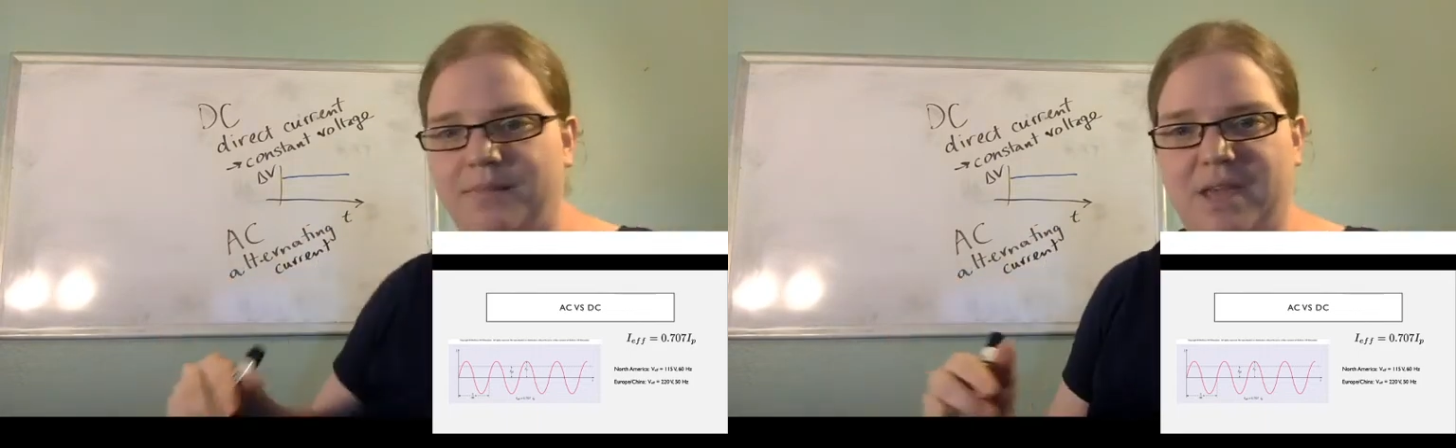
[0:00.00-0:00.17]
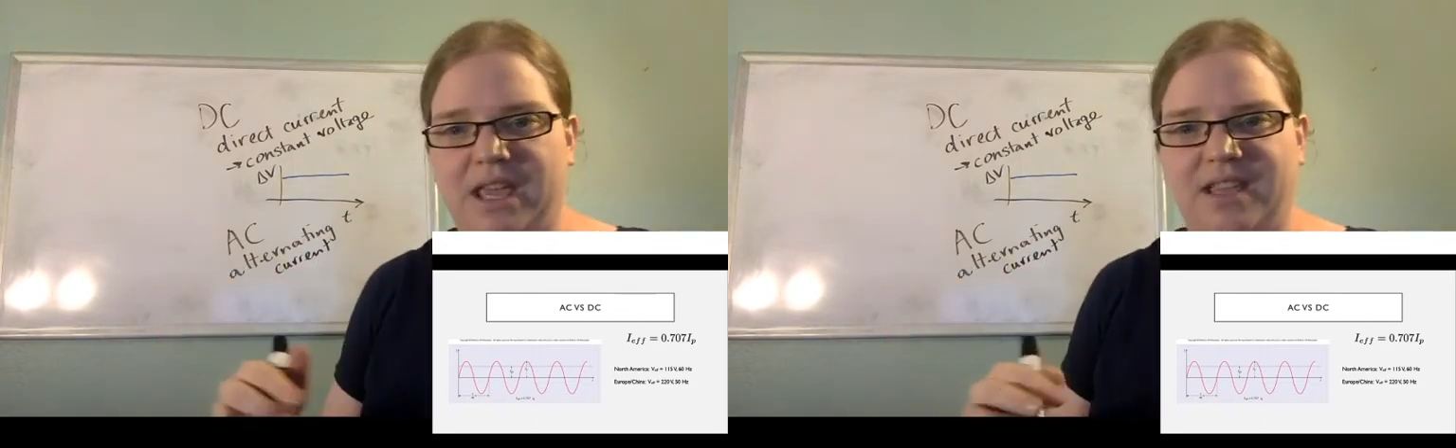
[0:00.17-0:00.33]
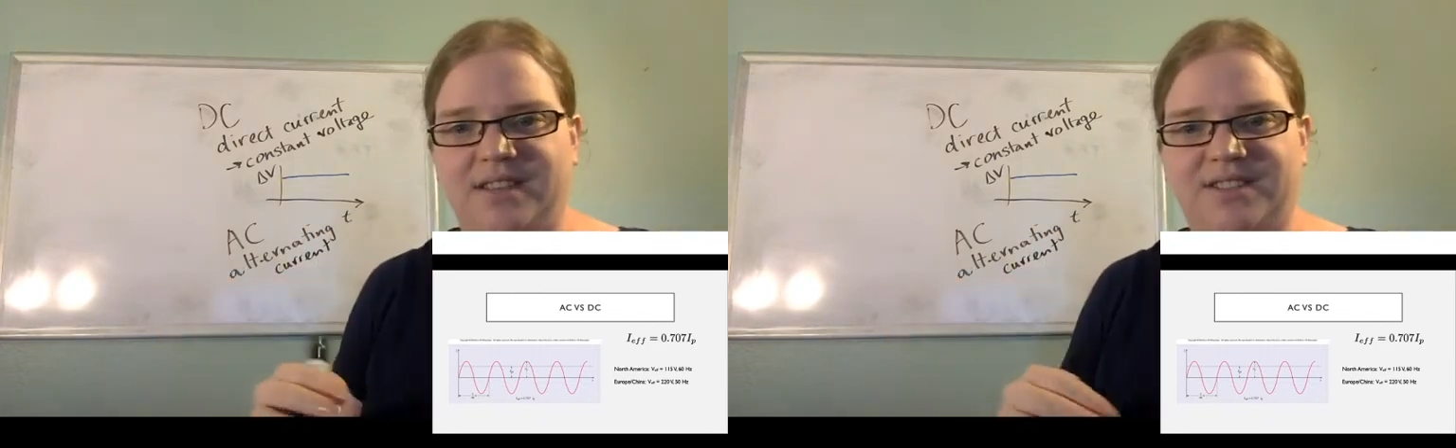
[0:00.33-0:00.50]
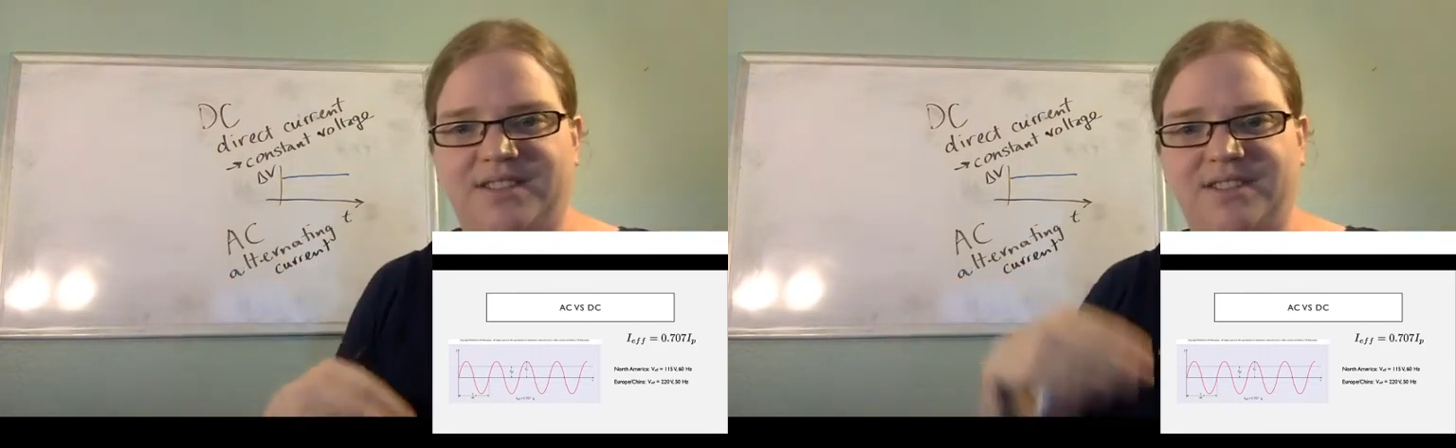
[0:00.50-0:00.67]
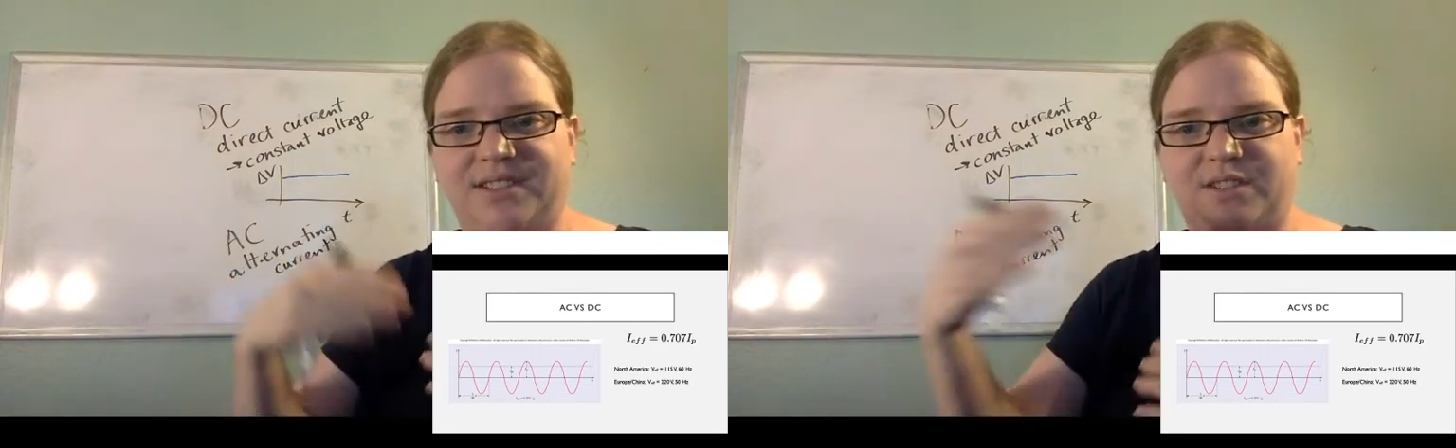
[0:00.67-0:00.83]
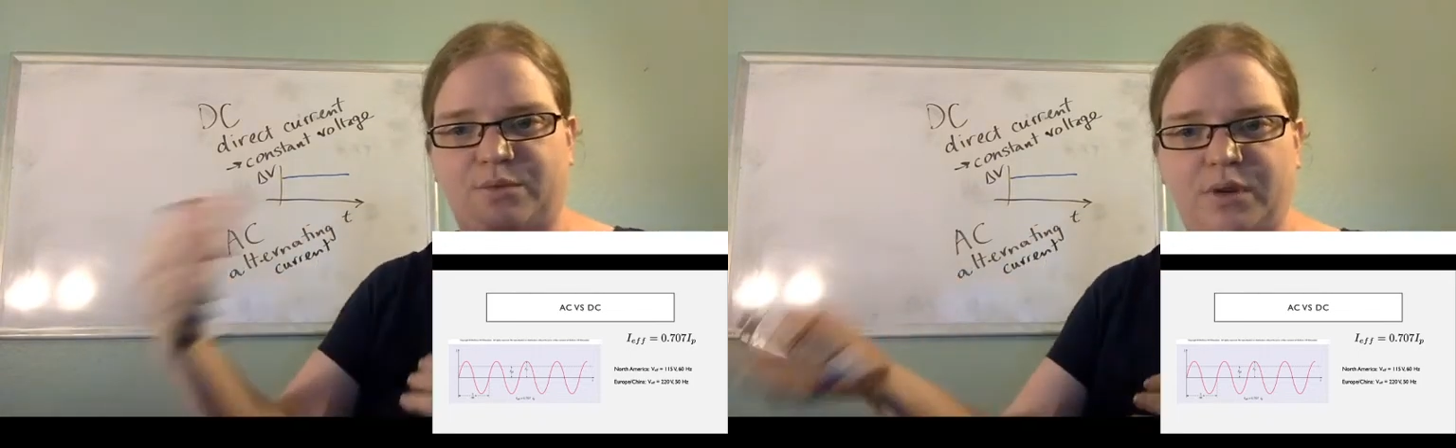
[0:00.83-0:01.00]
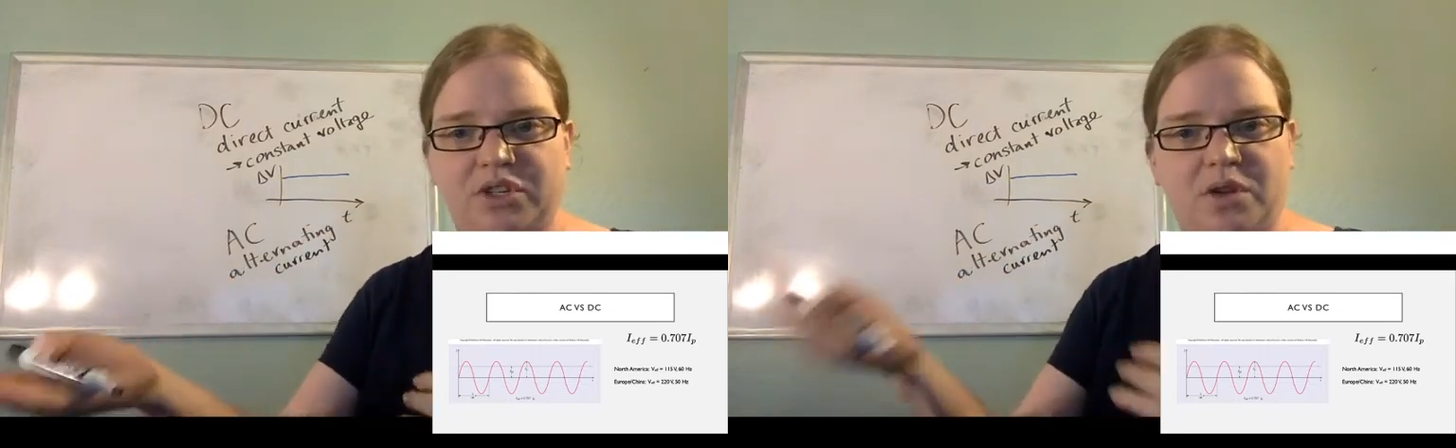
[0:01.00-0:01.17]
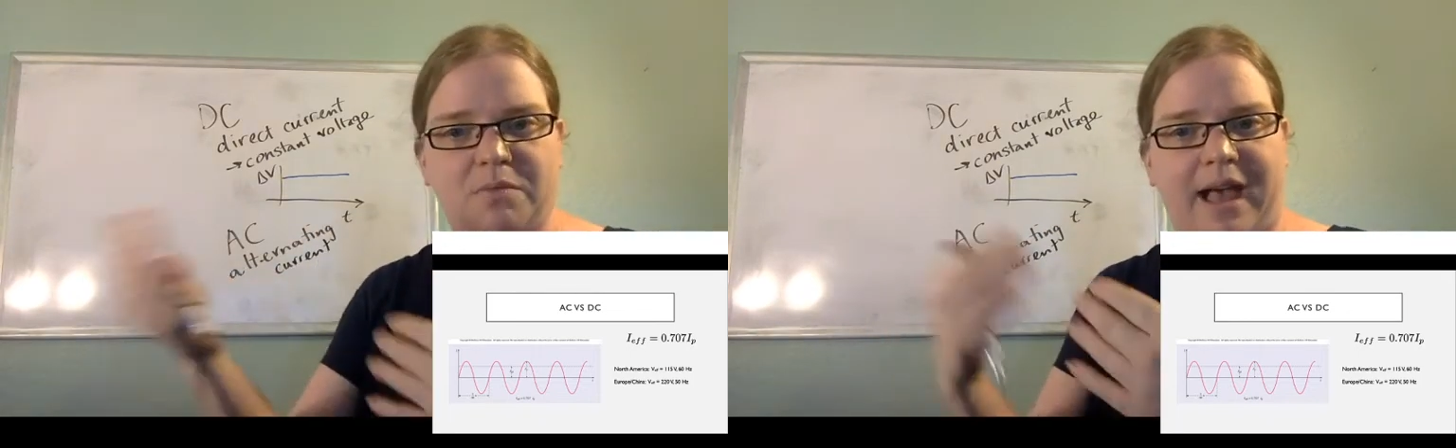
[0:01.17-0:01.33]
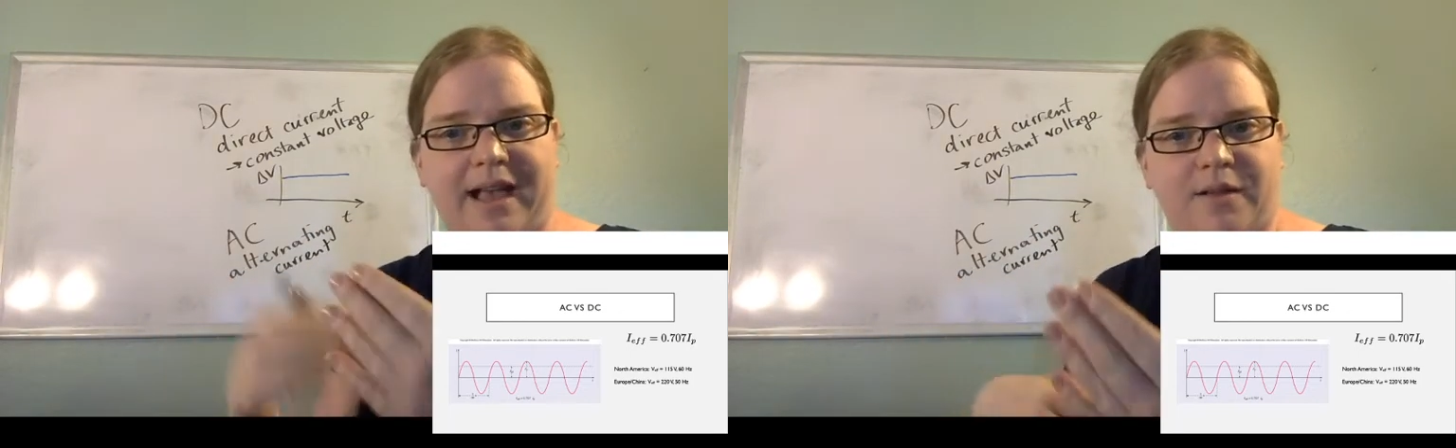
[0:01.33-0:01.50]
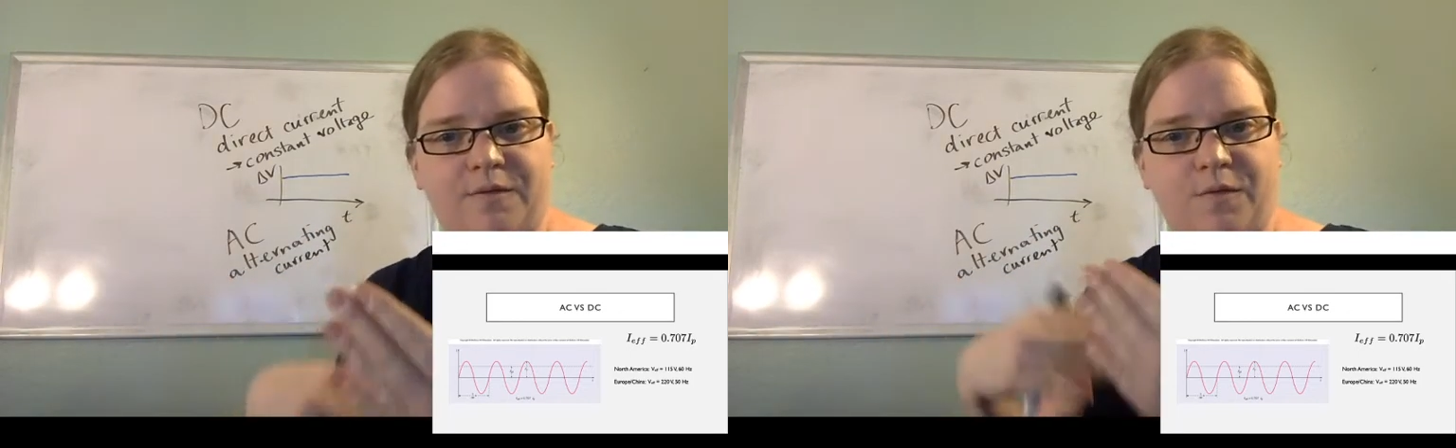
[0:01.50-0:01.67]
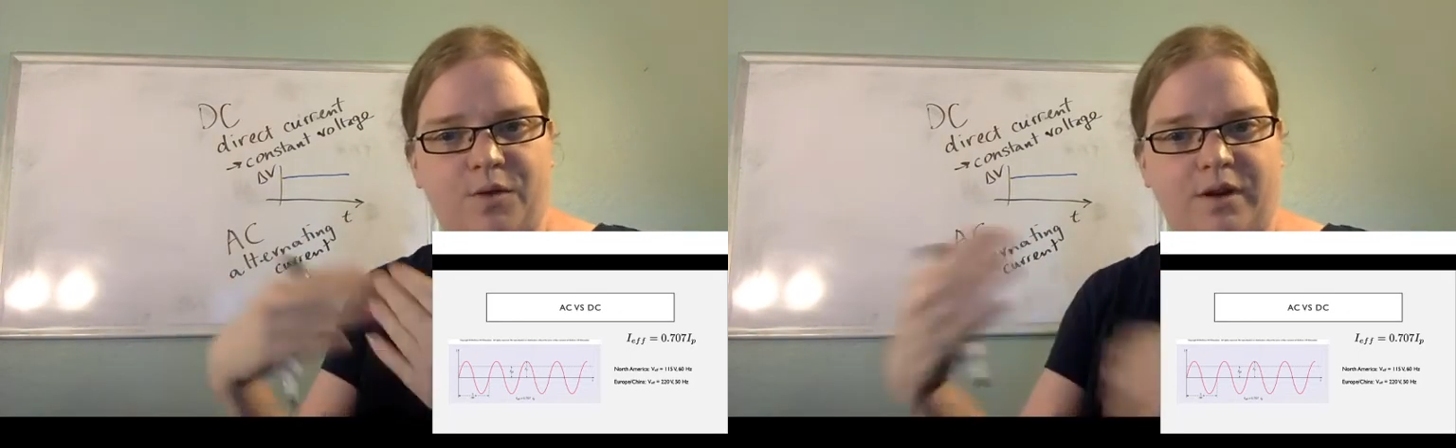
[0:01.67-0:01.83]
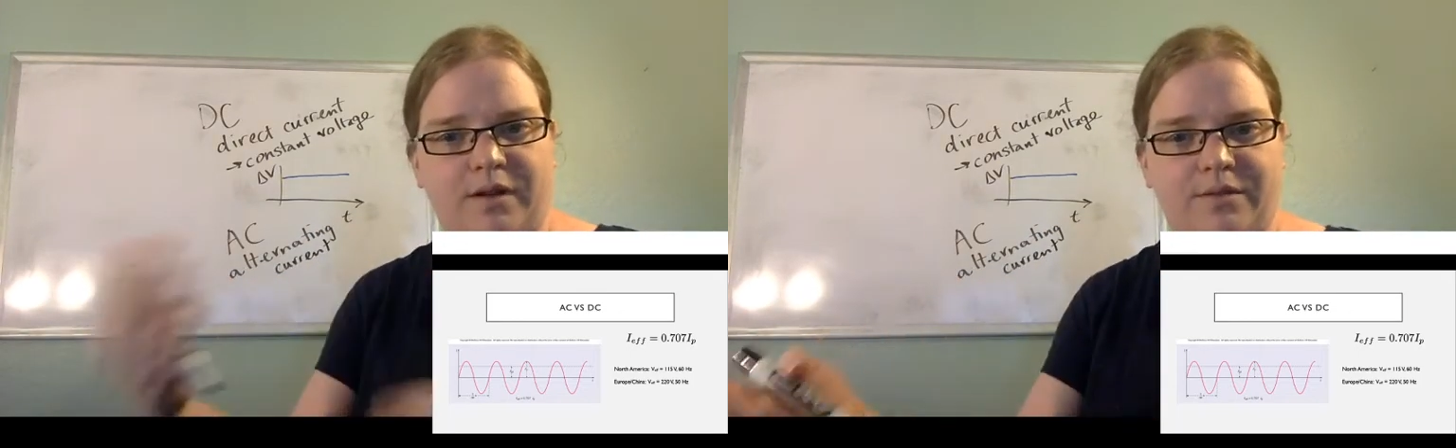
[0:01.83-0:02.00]
means switching back and
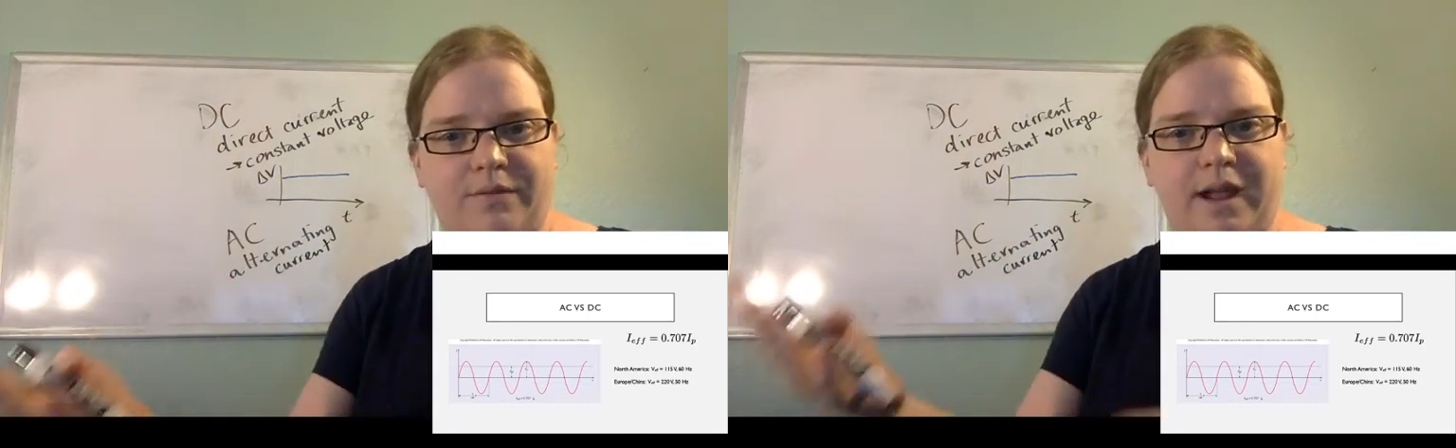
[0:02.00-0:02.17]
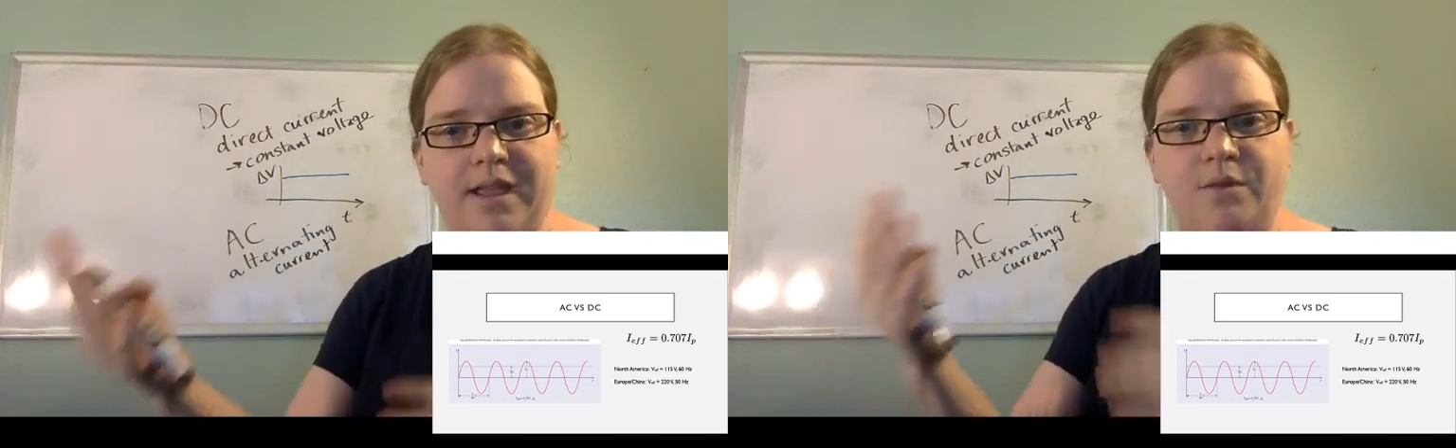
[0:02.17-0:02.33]
forth, right?